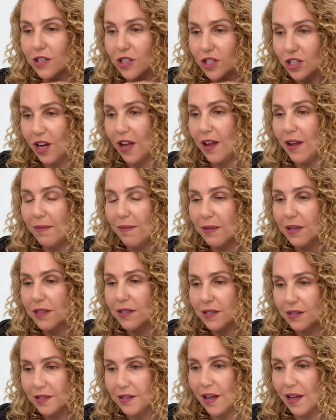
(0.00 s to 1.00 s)
shame that
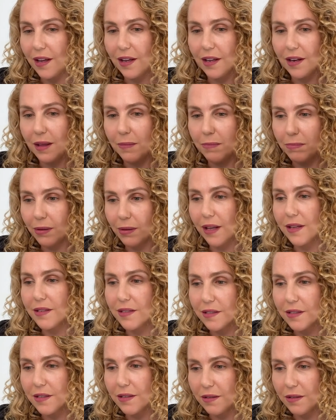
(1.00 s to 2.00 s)
society
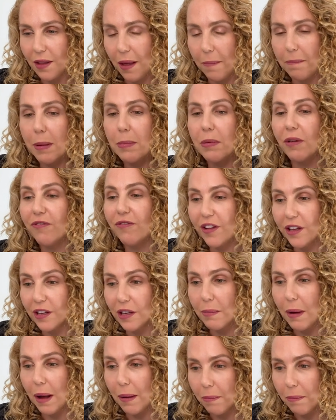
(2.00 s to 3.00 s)
places, that people feel
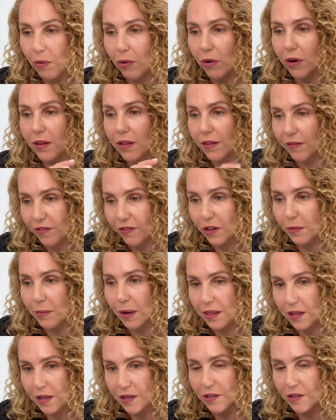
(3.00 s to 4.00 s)
about porn and they feel
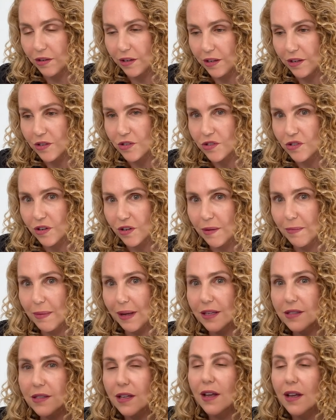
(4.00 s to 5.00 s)
about the adult industry,
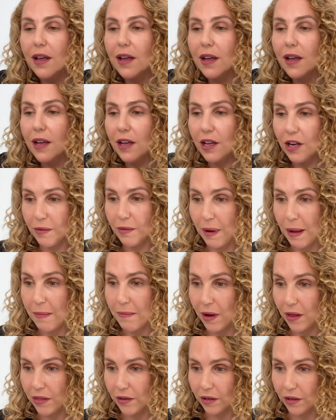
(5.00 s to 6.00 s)
because, you know, my
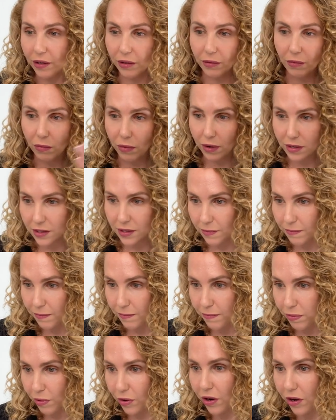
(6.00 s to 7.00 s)
mother was a
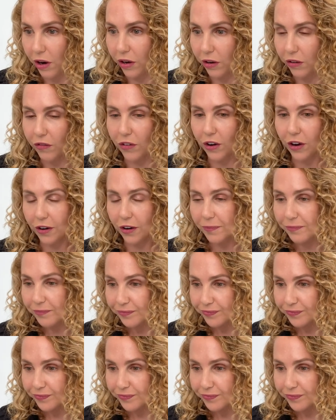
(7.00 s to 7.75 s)
pornographer.